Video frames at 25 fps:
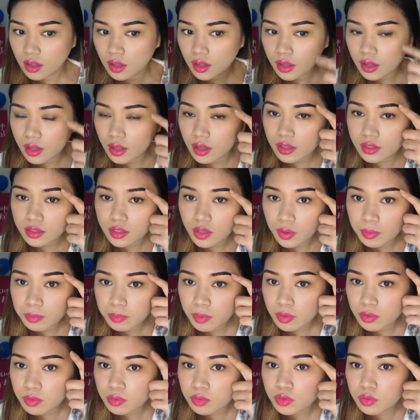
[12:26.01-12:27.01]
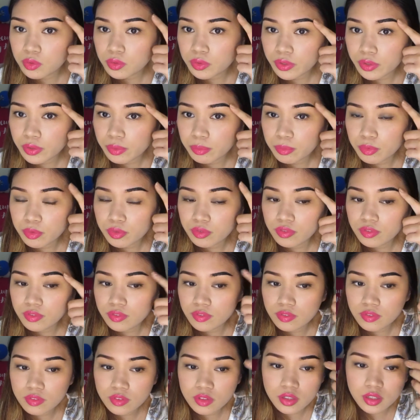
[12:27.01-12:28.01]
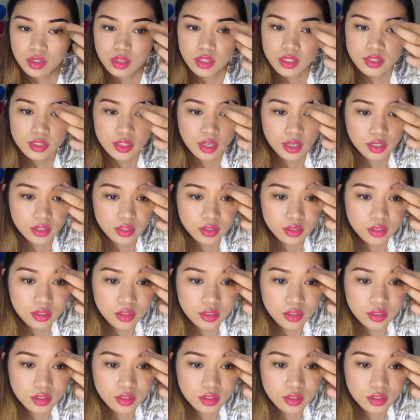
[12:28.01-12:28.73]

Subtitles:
And now I'm going to remove the other side.